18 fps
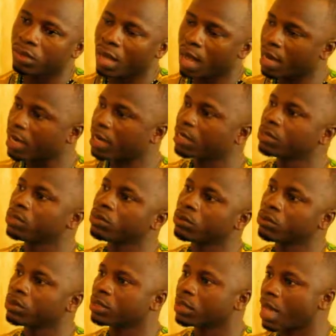an
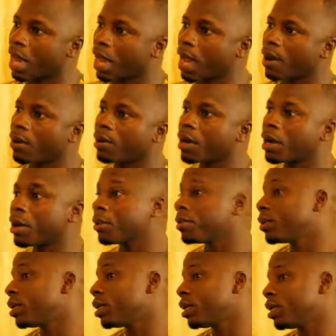NGO? That how
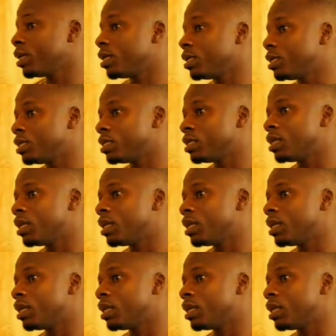come in